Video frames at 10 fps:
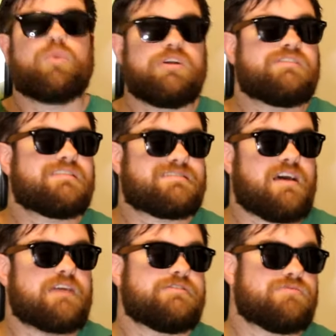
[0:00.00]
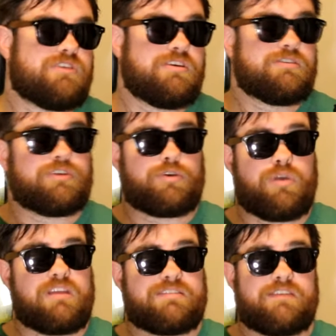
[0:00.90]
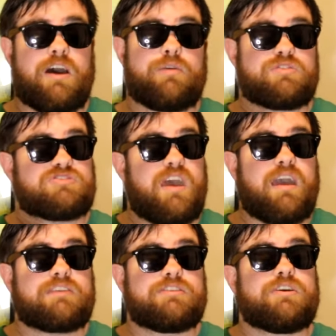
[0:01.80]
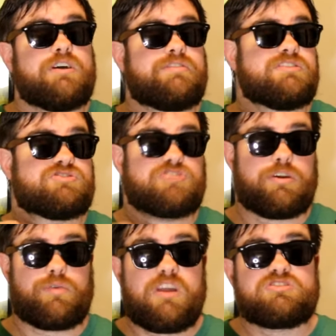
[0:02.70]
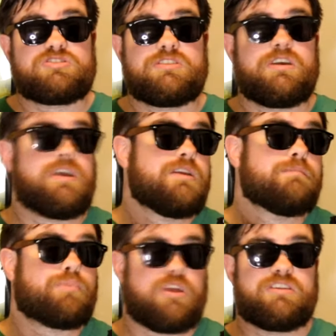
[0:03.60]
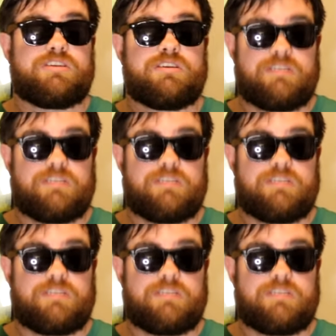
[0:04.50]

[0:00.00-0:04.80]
will decide to kill the greatest Irish actor of his generation in Brendan